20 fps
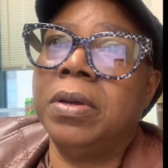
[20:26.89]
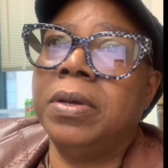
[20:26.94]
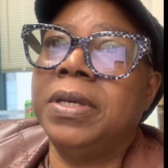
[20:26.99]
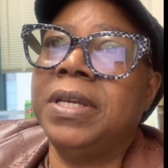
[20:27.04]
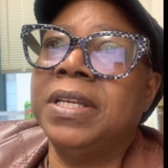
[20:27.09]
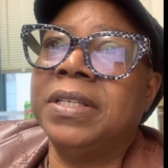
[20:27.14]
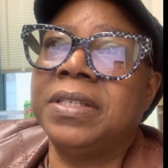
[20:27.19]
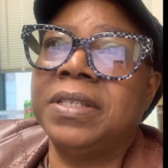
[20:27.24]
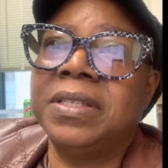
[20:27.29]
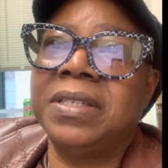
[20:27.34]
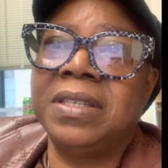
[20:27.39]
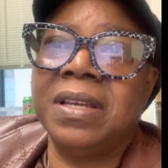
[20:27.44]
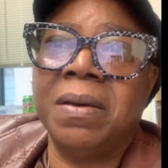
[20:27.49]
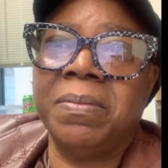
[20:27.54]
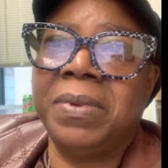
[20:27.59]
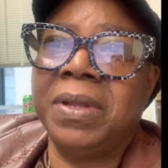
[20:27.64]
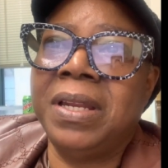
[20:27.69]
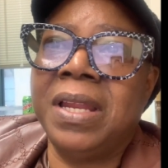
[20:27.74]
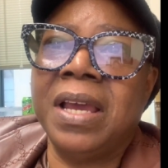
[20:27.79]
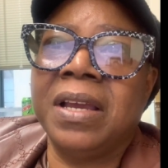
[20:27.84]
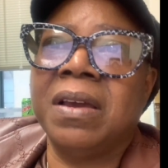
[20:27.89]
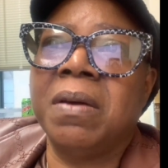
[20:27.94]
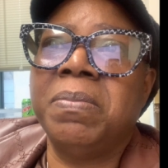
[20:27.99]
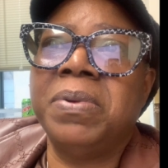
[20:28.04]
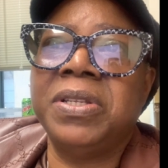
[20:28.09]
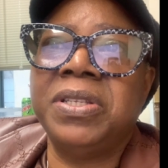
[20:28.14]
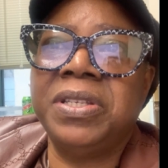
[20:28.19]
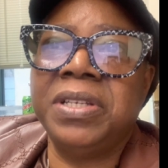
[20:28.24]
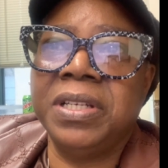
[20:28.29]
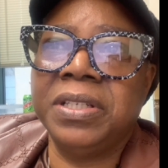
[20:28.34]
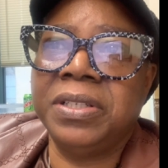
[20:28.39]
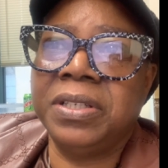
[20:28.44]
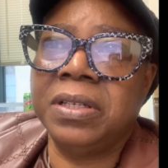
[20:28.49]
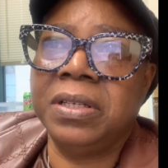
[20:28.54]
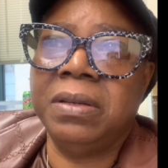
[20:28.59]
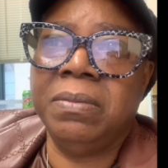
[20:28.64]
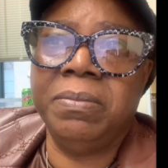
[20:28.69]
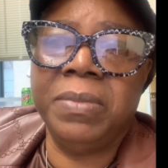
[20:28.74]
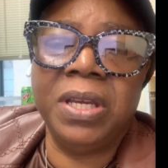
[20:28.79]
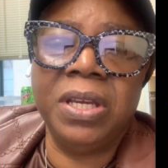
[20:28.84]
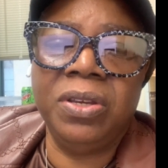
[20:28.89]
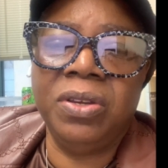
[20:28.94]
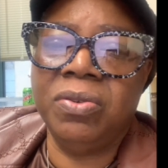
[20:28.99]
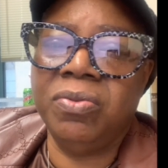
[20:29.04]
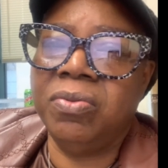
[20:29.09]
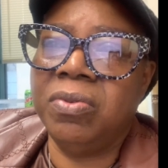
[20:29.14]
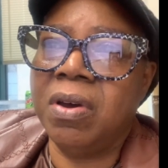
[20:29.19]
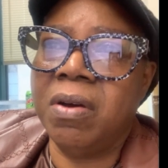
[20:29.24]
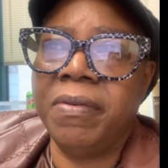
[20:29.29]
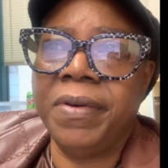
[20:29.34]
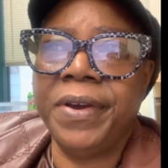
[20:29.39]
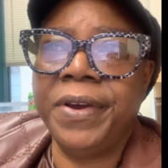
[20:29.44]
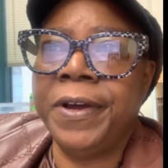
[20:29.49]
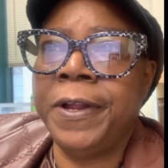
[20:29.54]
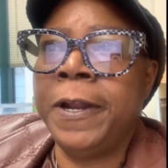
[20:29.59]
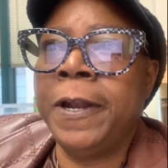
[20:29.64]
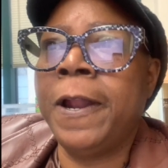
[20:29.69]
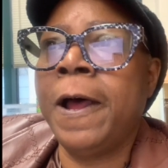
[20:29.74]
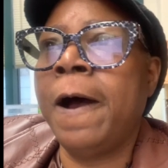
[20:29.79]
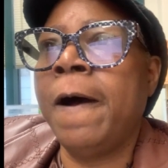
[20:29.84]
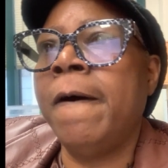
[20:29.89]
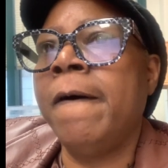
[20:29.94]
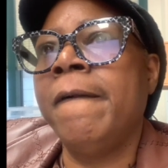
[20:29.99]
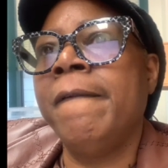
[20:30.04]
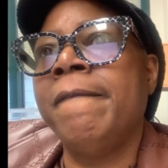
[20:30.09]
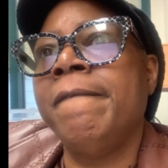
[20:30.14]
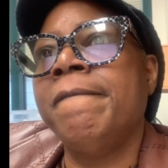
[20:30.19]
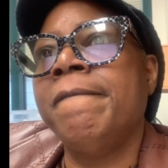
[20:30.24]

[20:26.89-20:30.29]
into something that could potentially mean you no good at all.